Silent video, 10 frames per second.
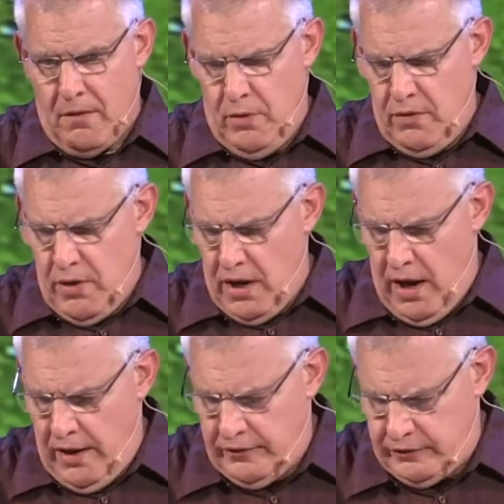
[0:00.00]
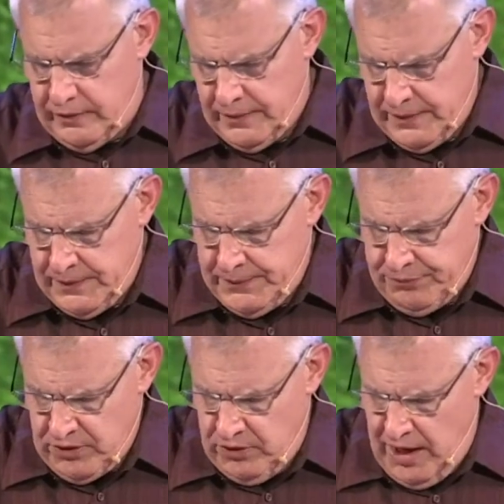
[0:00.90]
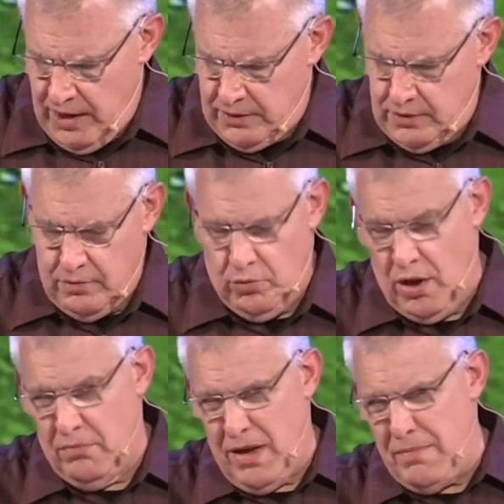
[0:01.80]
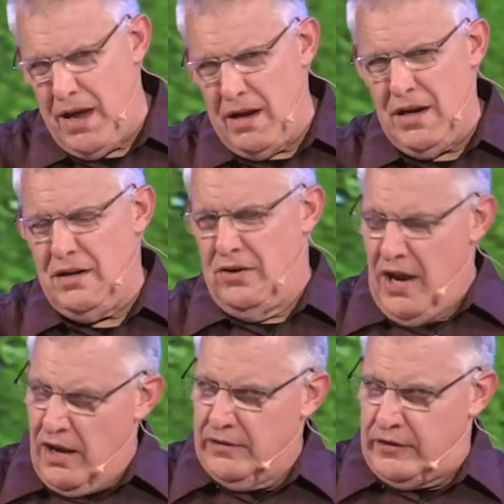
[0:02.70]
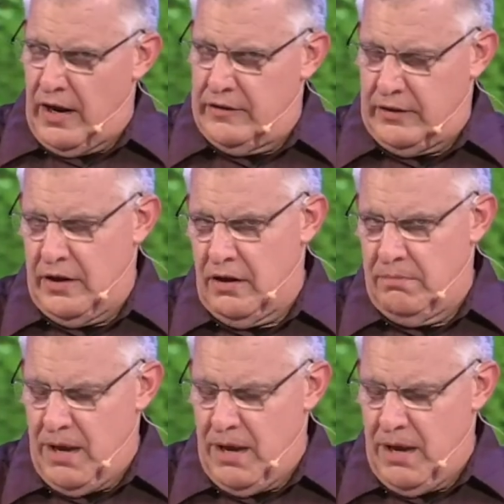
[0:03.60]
we realize that, well, maybe I need to downsize a little.